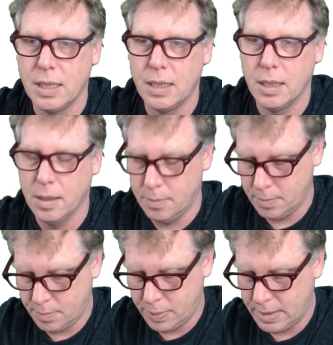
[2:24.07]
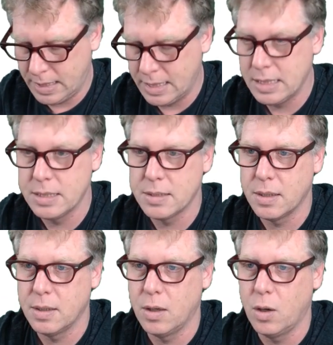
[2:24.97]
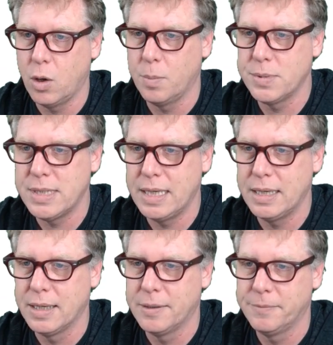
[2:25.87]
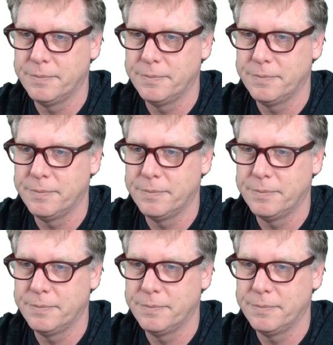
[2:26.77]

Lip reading: a please opt in.